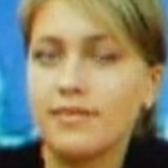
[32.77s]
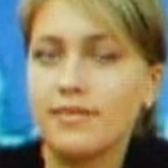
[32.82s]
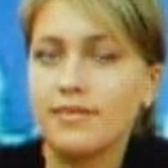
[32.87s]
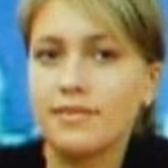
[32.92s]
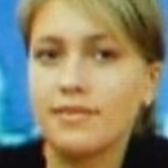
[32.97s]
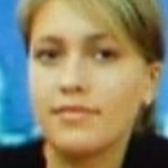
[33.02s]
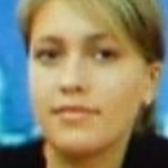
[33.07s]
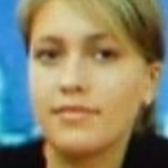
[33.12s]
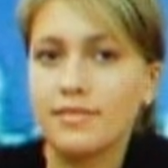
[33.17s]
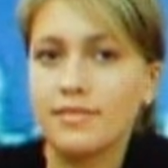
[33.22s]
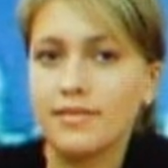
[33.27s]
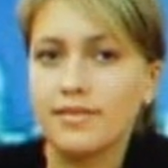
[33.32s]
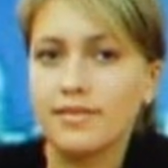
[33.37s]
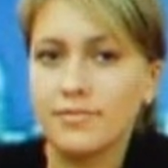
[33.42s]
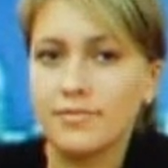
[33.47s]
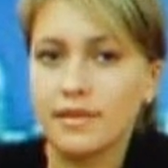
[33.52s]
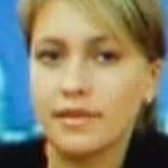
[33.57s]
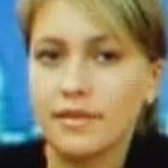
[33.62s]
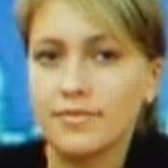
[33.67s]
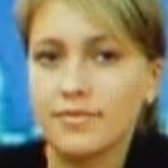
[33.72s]
The
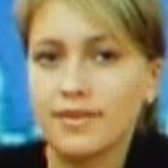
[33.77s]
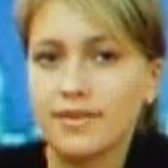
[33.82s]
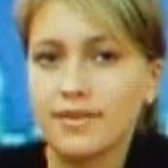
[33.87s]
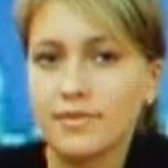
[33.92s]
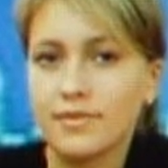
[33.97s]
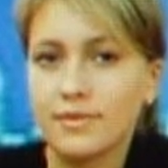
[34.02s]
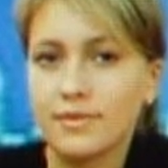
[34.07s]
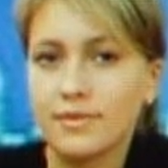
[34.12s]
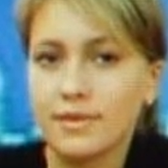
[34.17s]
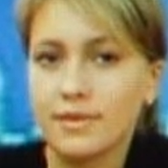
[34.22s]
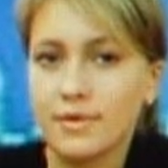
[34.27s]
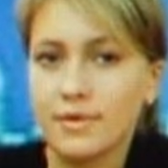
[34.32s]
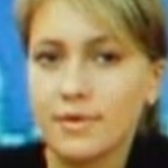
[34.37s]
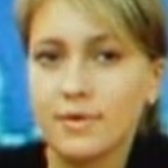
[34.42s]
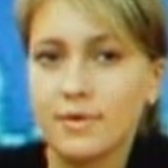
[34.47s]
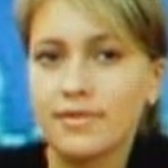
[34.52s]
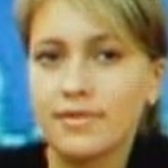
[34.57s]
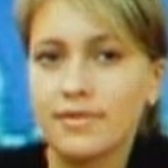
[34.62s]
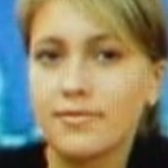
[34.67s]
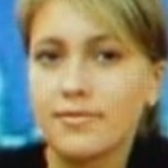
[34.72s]
B-17's metal is now
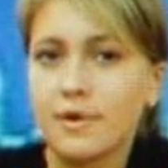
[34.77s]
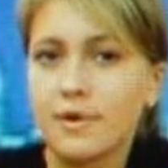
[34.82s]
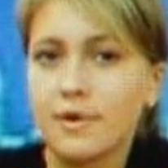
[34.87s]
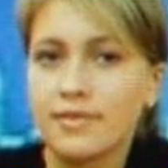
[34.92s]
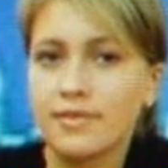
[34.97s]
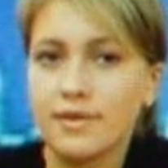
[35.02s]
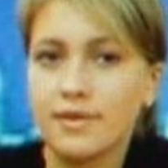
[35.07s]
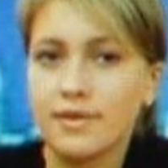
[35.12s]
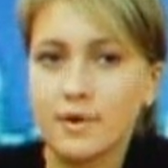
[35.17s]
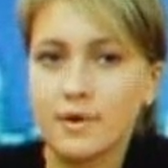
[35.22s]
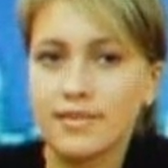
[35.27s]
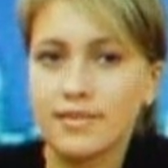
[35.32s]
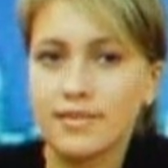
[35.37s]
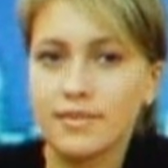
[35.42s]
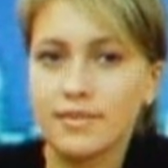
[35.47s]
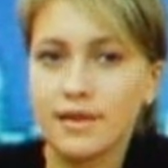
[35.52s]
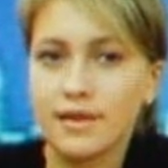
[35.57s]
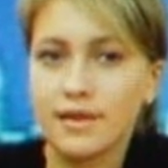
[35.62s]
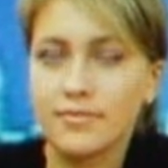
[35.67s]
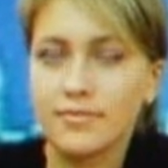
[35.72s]
corroded, parts are
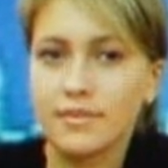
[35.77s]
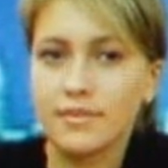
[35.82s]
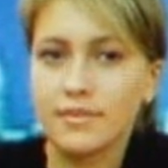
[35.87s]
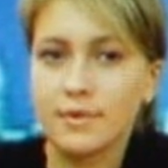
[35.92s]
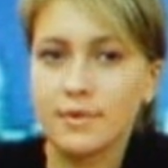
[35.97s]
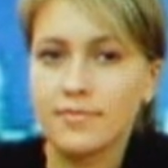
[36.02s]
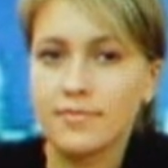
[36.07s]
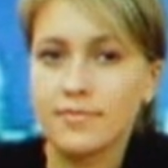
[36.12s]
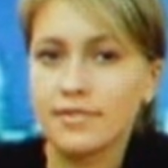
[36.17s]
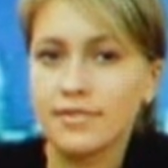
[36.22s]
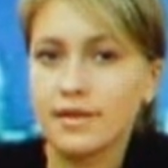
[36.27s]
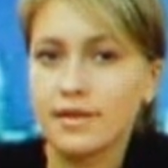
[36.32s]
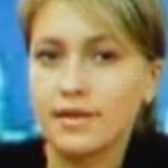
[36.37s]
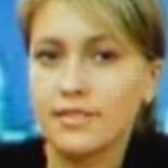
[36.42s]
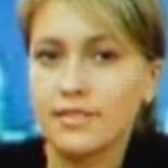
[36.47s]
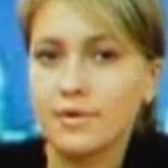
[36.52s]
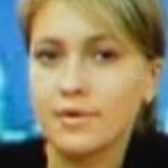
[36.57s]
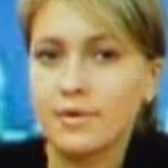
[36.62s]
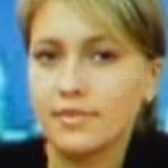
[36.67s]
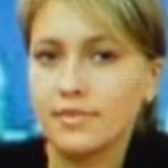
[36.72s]
either damaged or
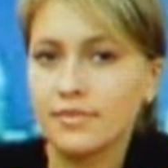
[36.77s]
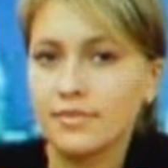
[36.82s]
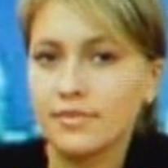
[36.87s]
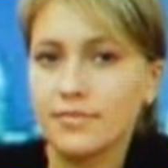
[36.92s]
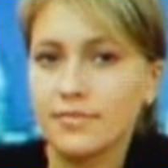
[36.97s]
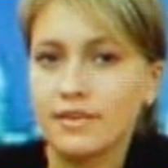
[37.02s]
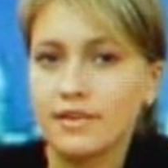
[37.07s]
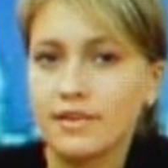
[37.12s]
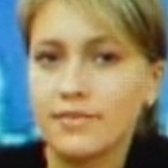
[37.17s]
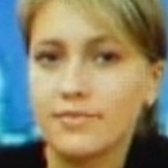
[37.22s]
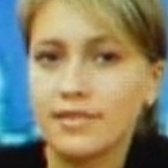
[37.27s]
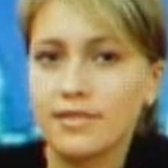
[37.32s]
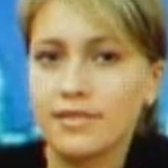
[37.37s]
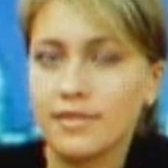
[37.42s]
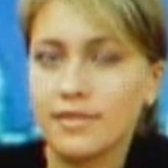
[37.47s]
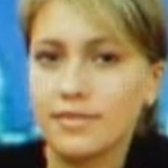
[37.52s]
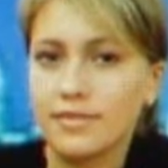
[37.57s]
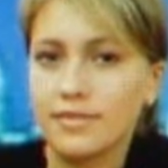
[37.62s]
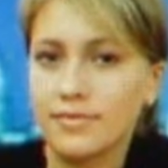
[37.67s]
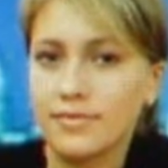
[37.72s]
missing, and the nose is visibly
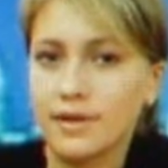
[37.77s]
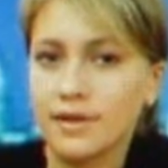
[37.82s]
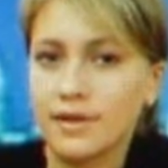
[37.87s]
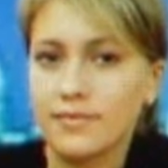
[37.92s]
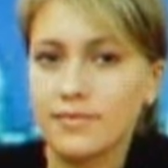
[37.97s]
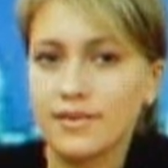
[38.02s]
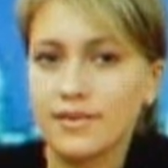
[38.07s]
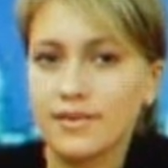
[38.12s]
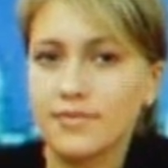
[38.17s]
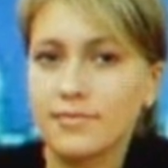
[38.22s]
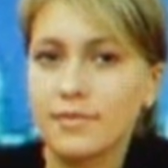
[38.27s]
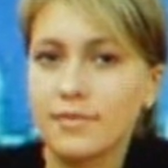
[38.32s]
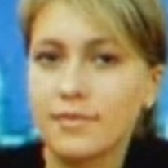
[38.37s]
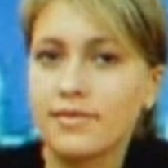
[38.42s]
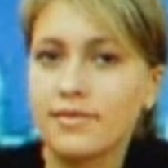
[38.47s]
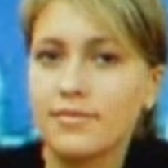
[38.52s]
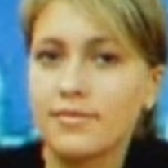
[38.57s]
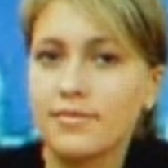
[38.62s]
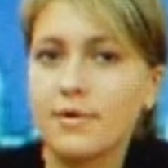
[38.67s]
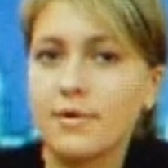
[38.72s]
absent, having been
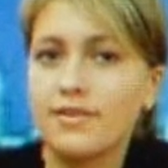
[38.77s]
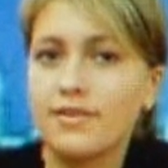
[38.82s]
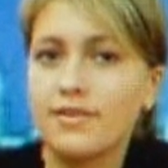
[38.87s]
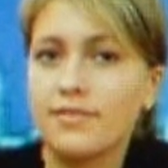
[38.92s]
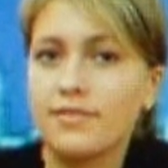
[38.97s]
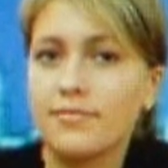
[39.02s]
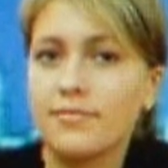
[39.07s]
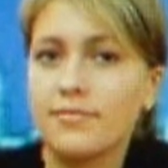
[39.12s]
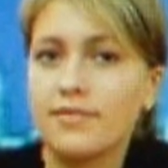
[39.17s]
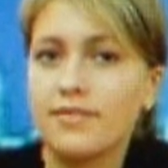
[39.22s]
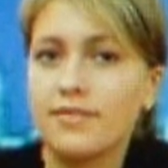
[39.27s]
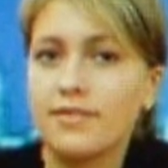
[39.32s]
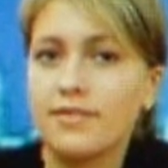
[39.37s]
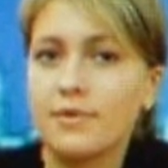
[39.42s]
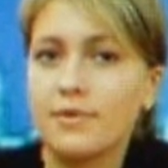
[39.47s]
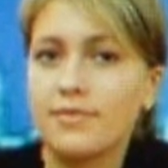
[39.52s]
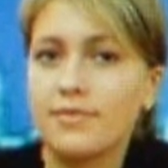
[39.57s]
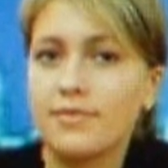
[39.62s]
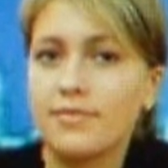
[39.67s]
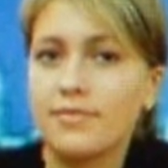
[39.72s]
removed so it could be
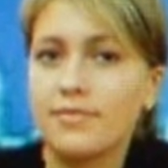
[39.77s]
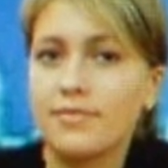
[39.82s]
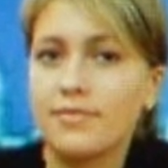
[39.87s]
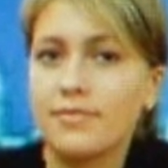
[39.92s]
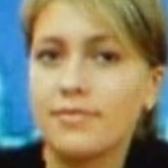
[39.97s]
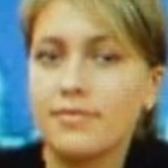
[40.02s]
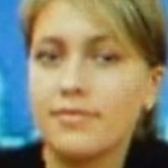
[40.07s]
restored.